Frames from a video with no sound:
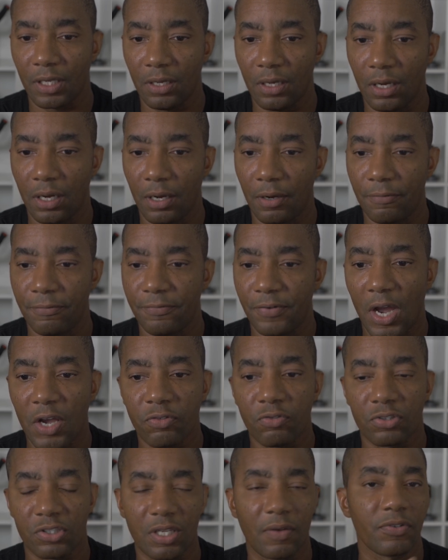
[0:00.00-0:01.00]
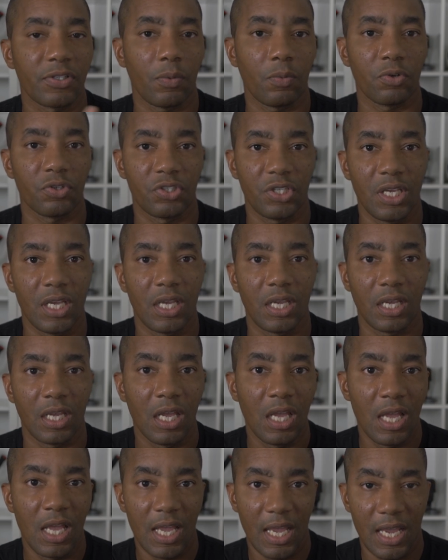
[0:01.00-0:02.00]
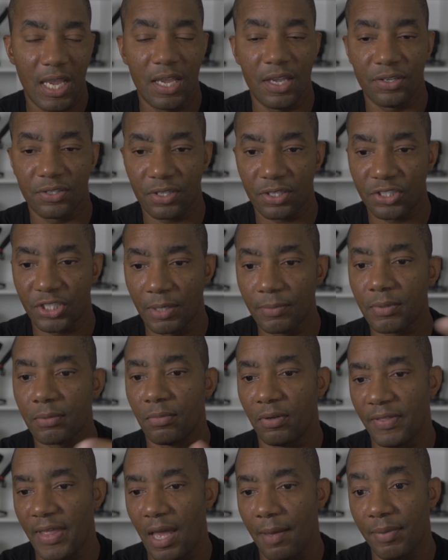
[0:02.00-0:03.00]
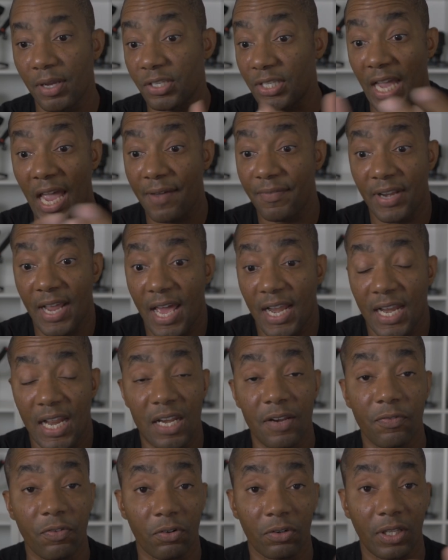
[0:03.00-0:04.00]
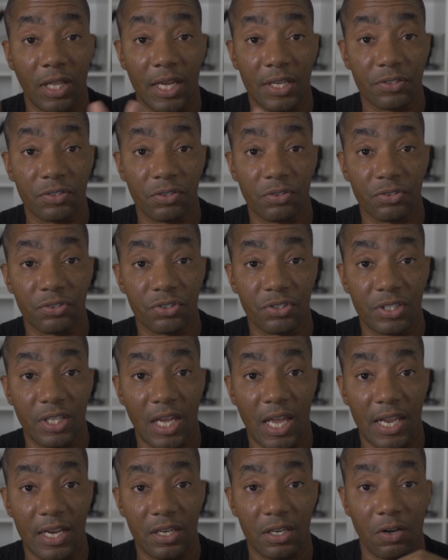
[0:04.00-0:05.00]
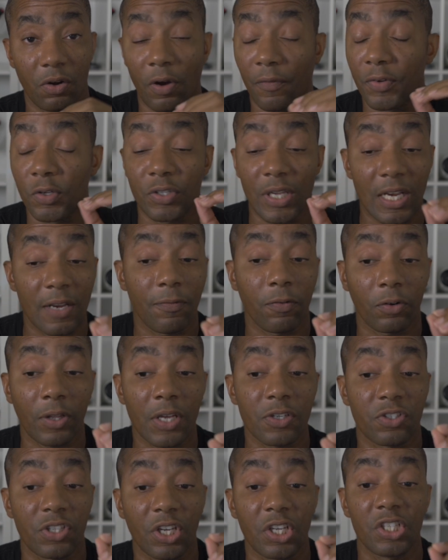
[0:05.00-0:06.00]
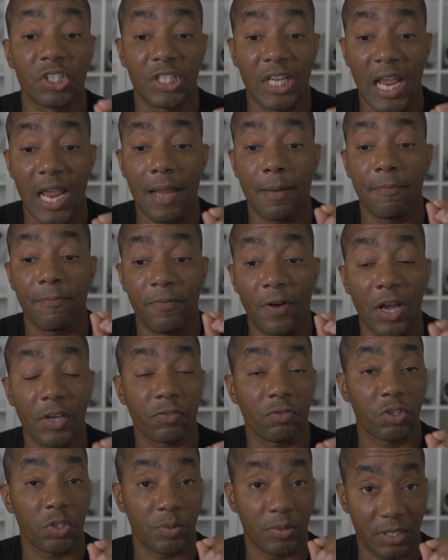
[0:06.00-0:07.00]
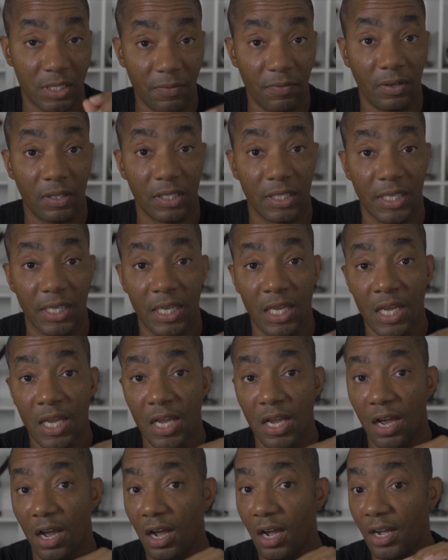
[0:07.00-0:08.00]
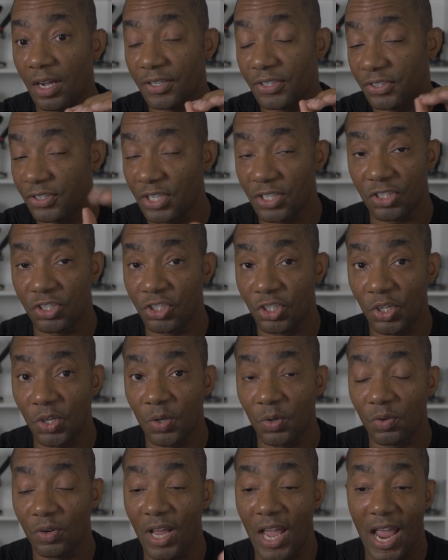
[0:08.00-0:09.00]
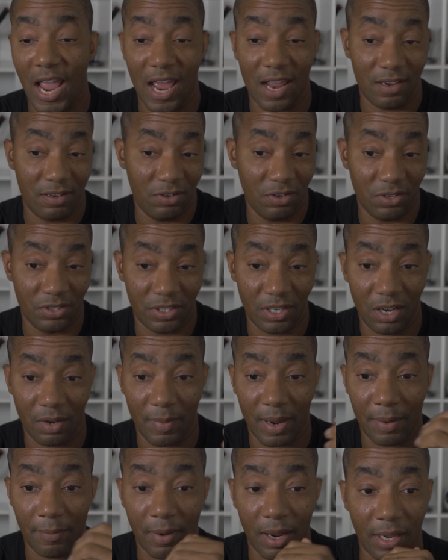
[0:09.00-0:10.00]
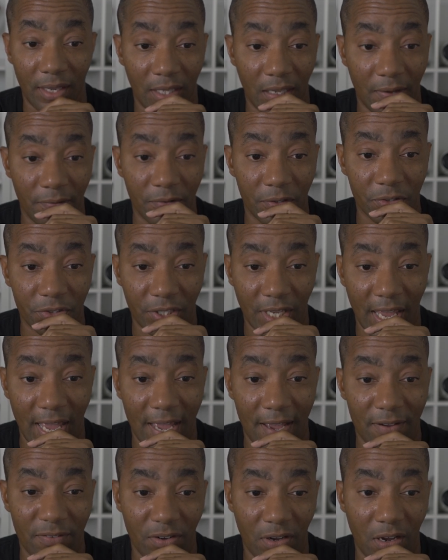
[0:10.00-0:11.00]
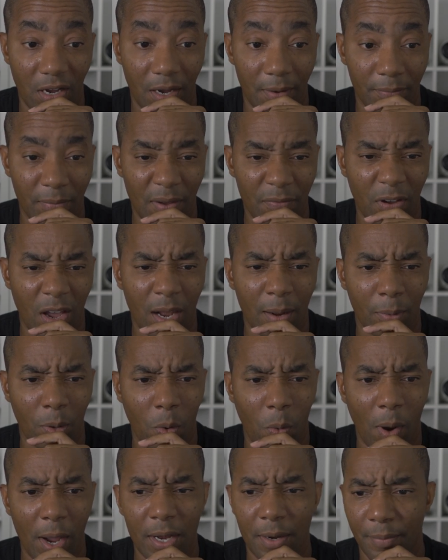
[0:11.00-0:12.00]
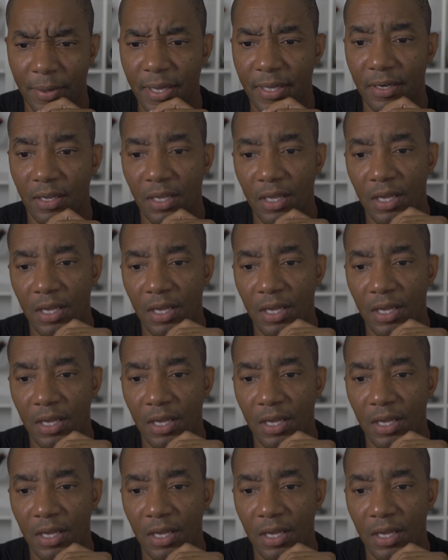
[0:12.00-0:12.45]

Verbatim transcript: uh, phosphorus levels that we're seeing is a symptom of that because I haven't added any fertilizers that, or haven't used any fertilizers that contain phosphorus specifically uh, since June. And you can tell my, my levels have, um, have gone up quite a bit.